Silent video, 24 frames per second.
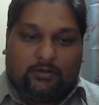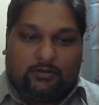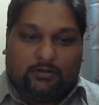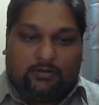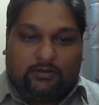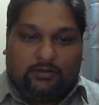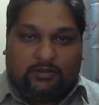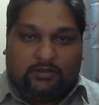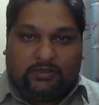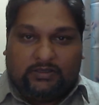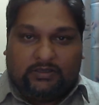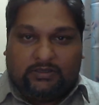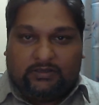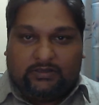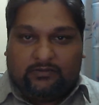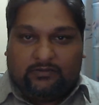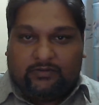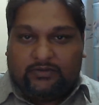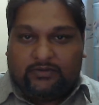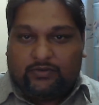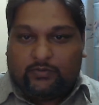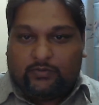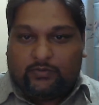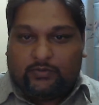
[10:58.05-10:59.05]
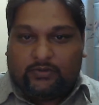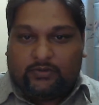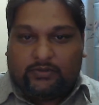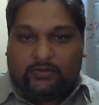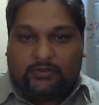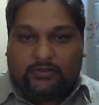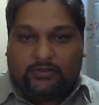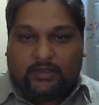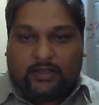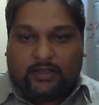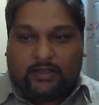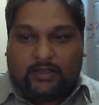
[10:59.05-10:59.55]
the rituals
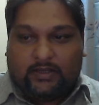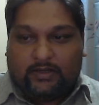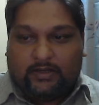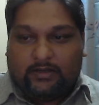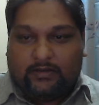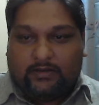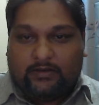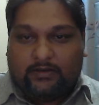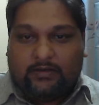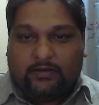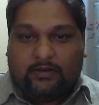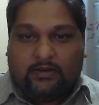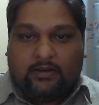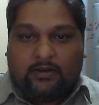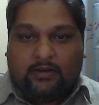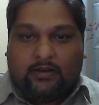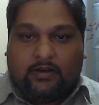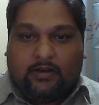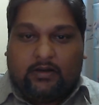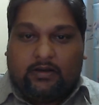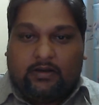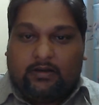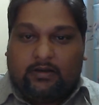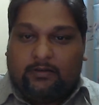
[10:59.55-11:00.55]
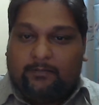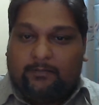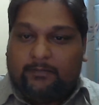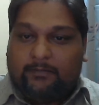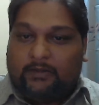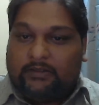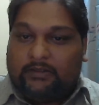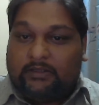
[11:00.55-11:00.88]
and other